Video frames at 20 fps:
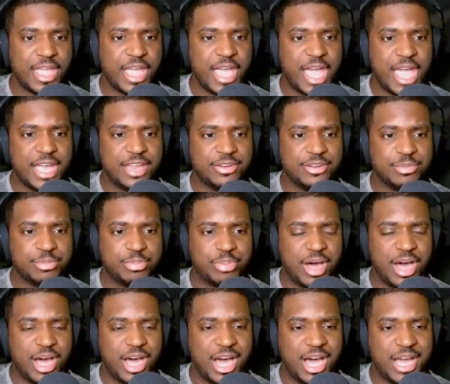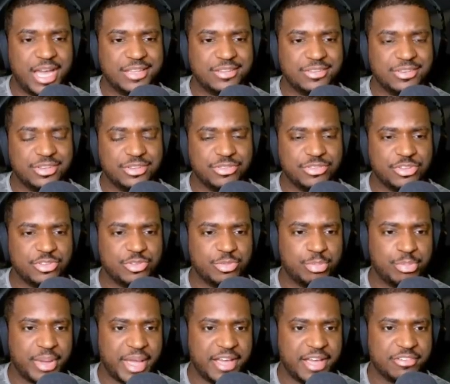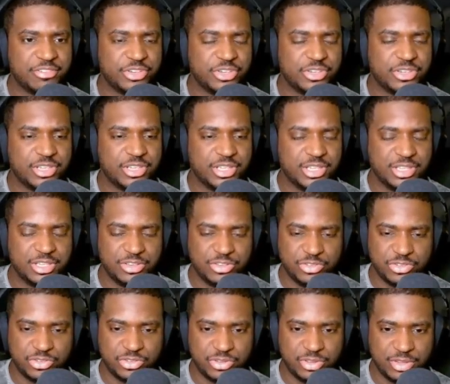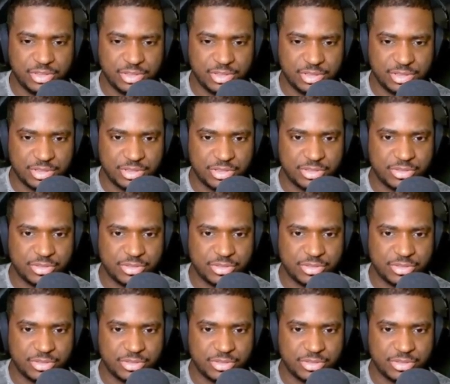and behind this barrier is the